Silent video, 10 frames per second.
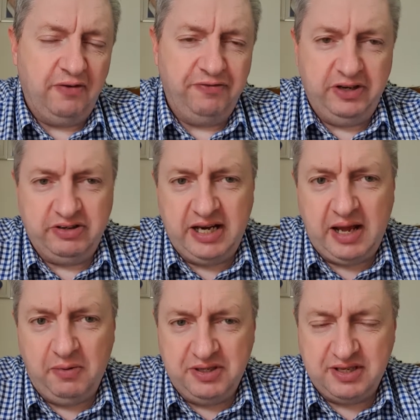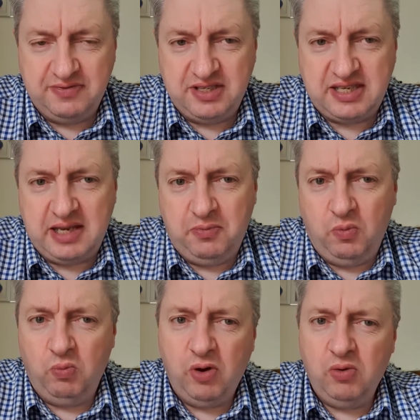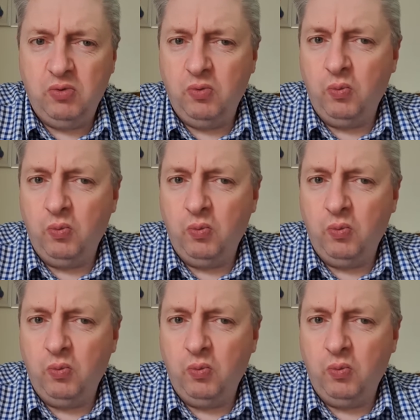figuring out as if to say, well,